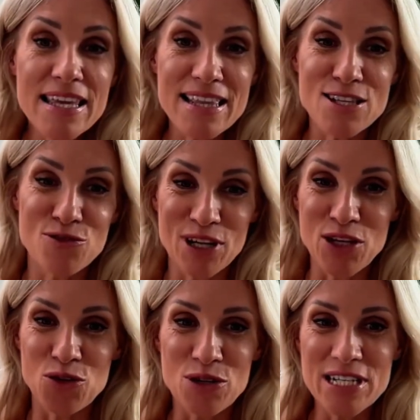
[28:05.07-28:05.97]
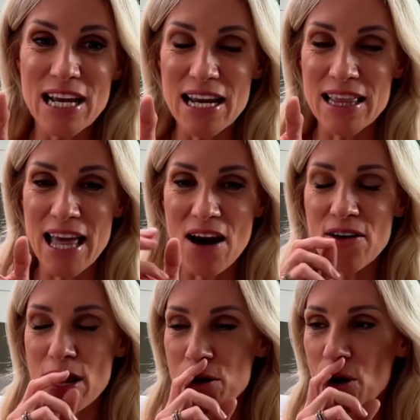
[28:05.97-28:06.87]
thing that's really good in there,
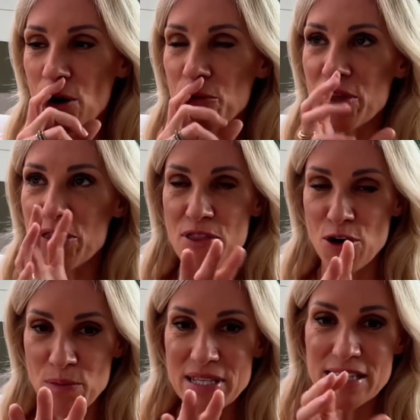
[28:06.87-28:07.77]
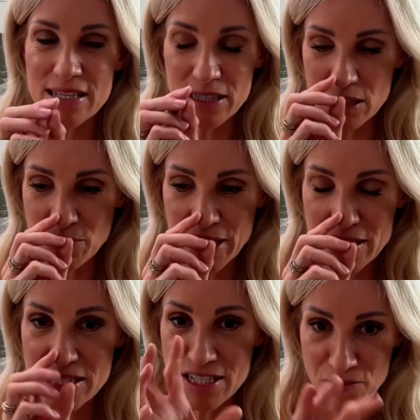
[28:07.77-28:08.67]
and I know with therapists it's a little bit
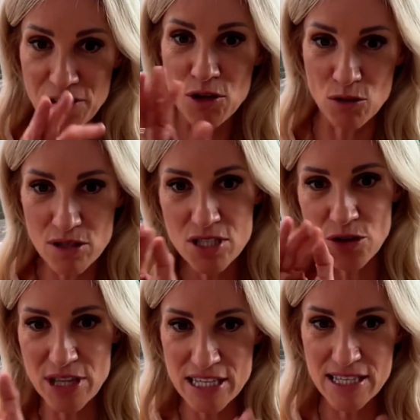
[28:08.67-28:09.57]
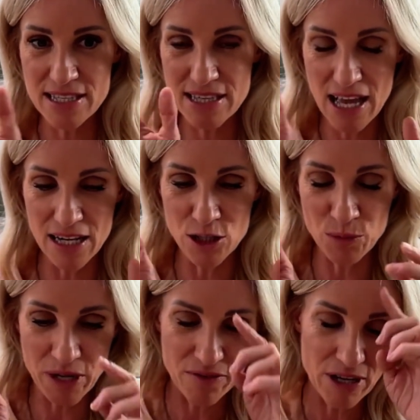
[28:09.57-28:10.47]
difficult, so this is a little
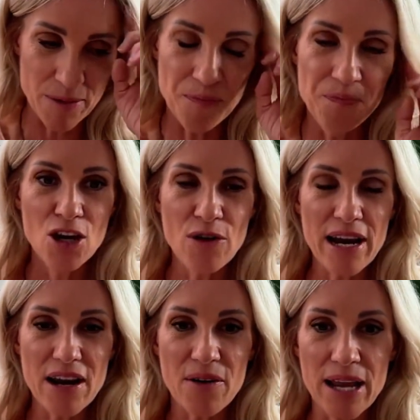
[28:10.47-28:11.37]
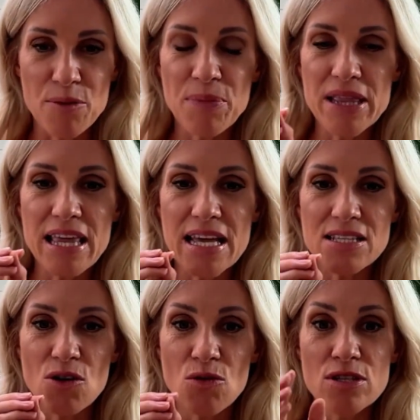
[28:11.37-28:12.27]
bit of a gray area, but
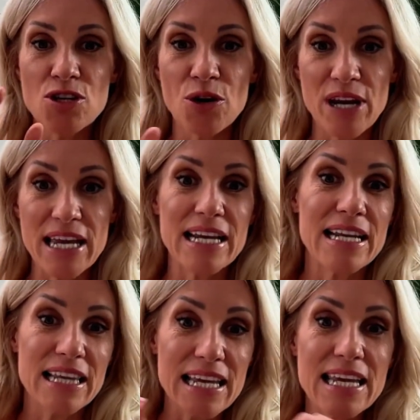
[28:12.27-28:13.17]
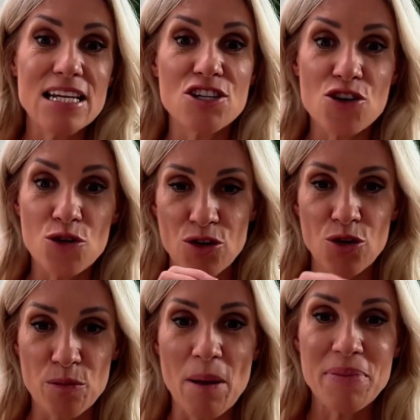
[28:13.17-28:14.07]
there's also, it can link into your
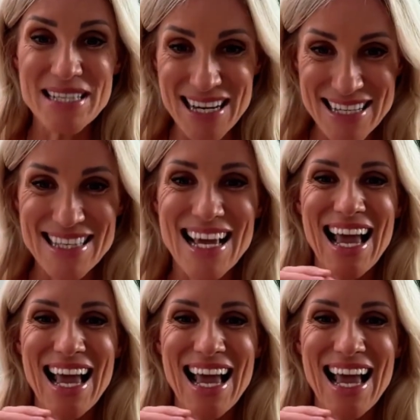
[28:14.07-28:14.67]
Google My Business